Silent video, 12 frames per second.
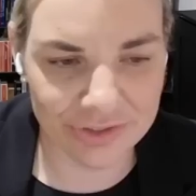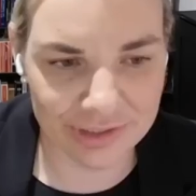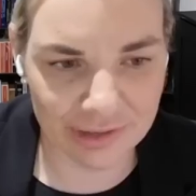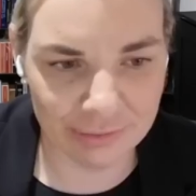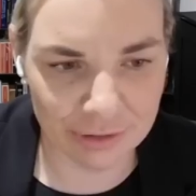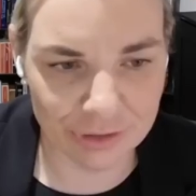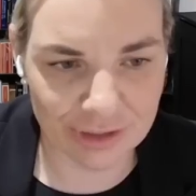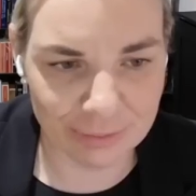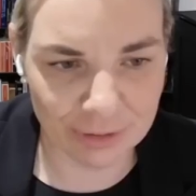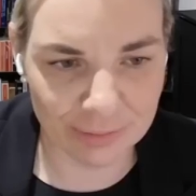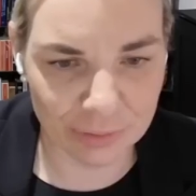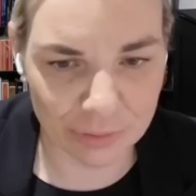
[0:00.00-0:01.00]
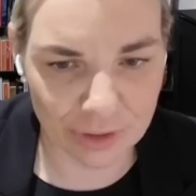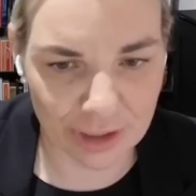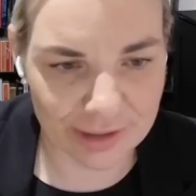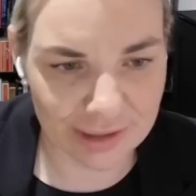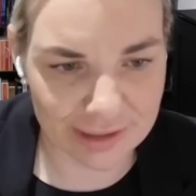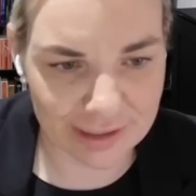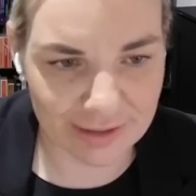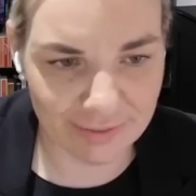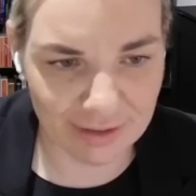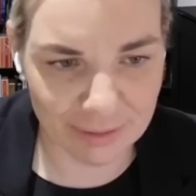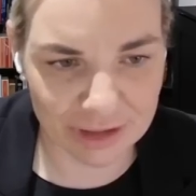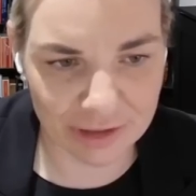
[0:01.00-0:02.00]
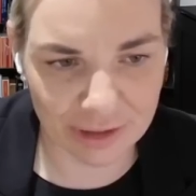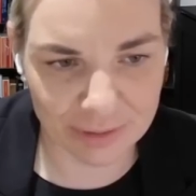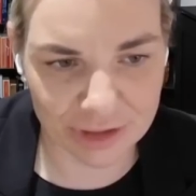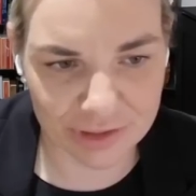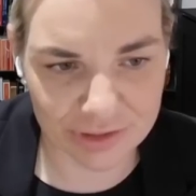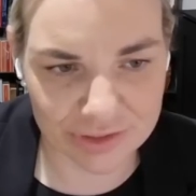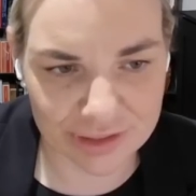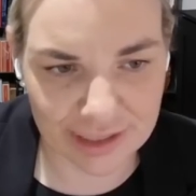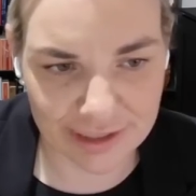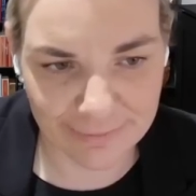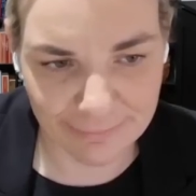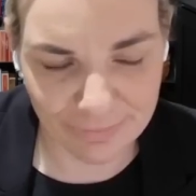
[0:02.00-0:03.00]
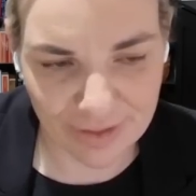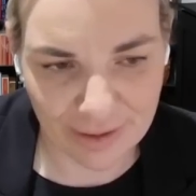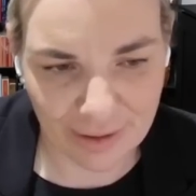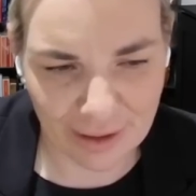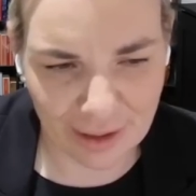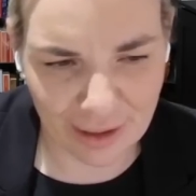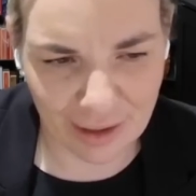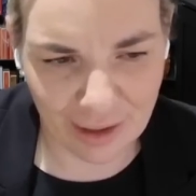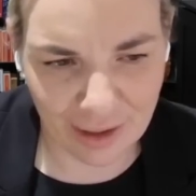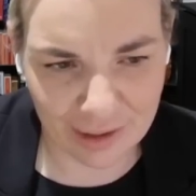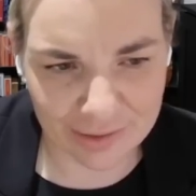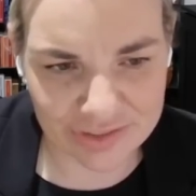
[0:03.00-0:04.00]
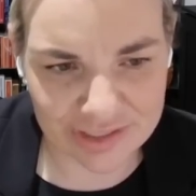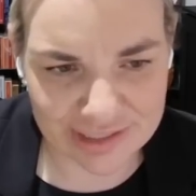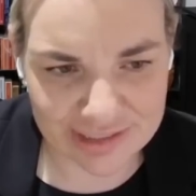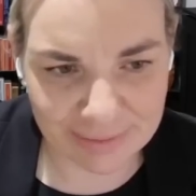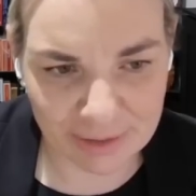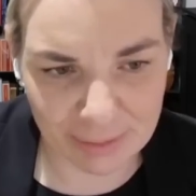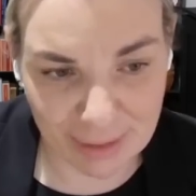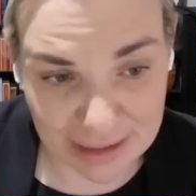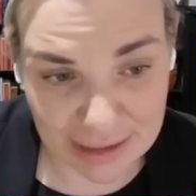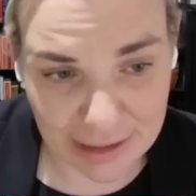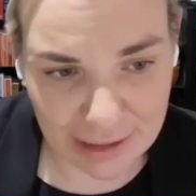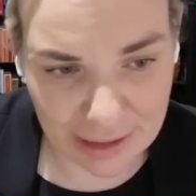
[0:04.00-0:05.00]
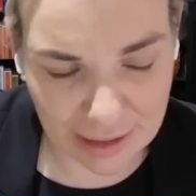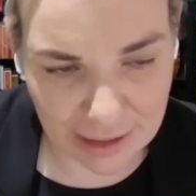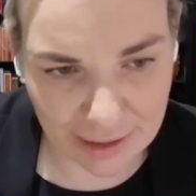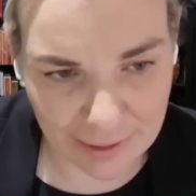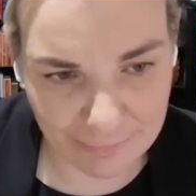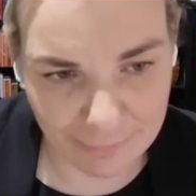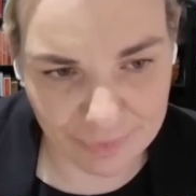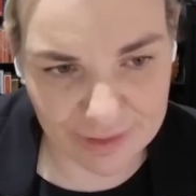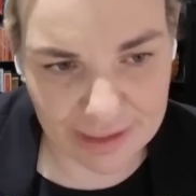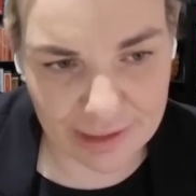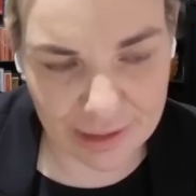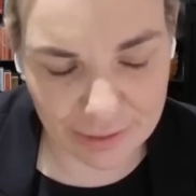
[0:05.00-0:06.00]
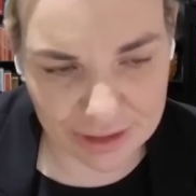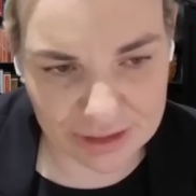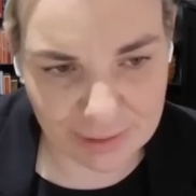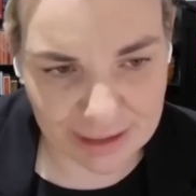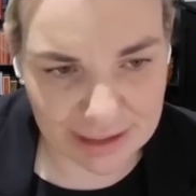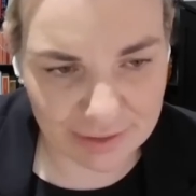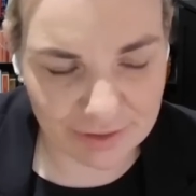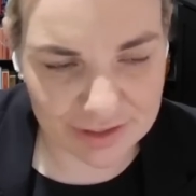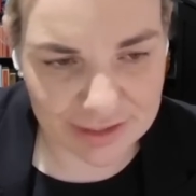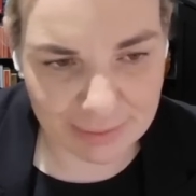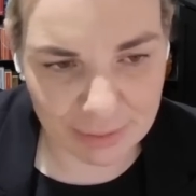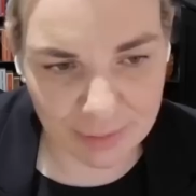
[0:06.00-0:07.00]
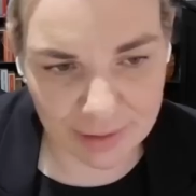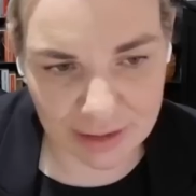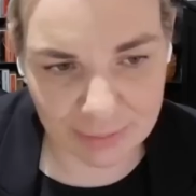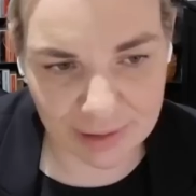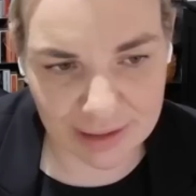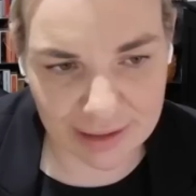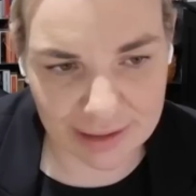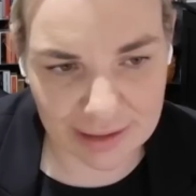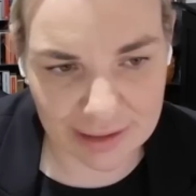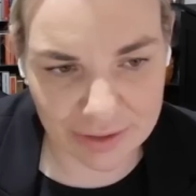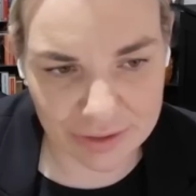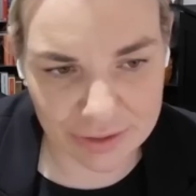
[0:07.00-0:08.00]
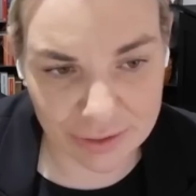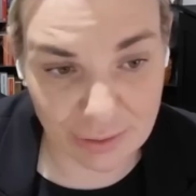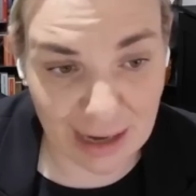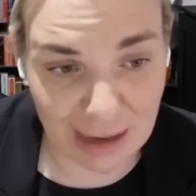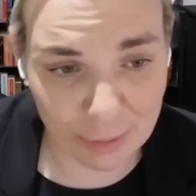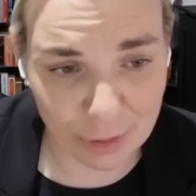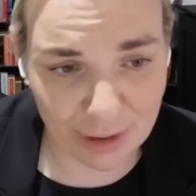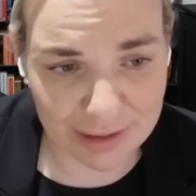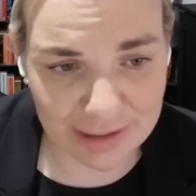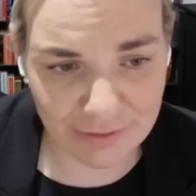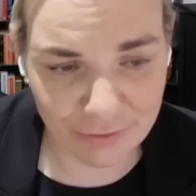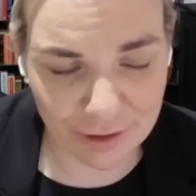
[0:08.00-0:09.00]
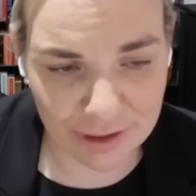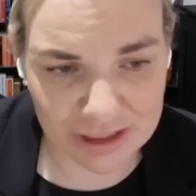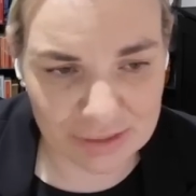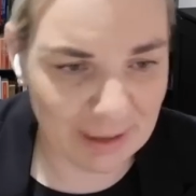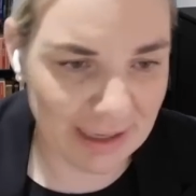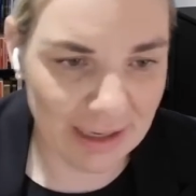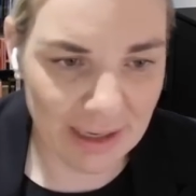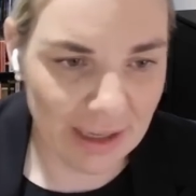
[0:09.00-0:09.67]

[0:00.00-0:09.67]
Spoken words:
Zealand will jump on board. I think they have limited options there. I understand some of the money, the increased money, the Defence Capability Plan is to upgrade their frigates, but